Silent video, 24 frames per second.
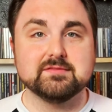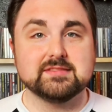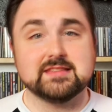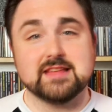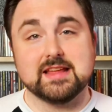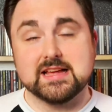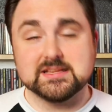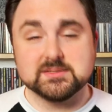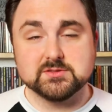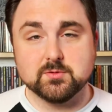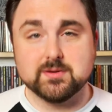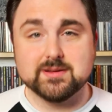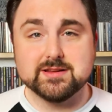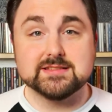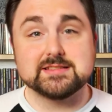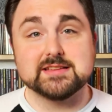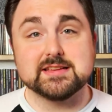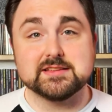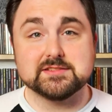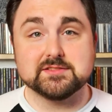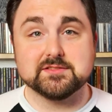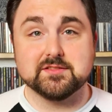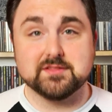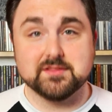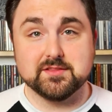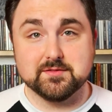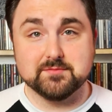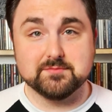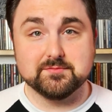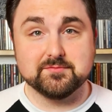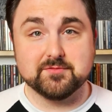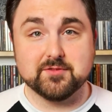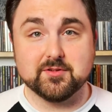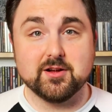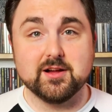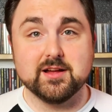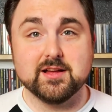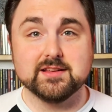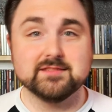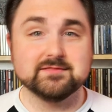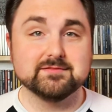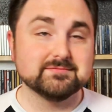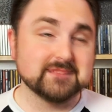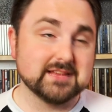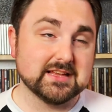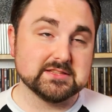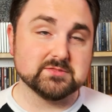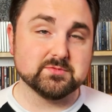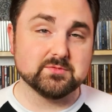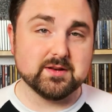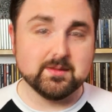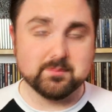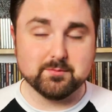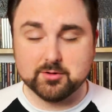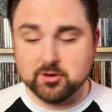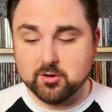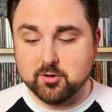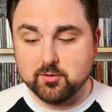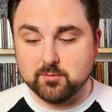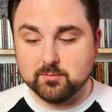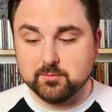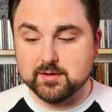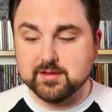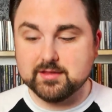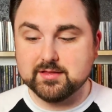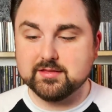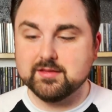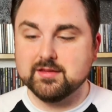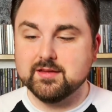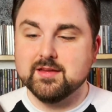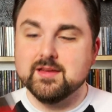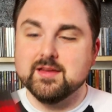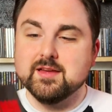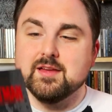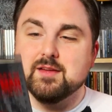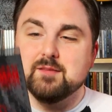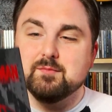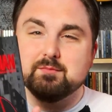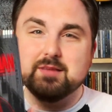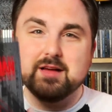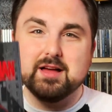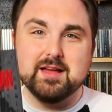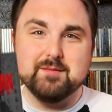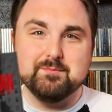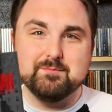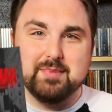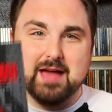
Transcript: That's what it says on the front. That's what I'm going with. But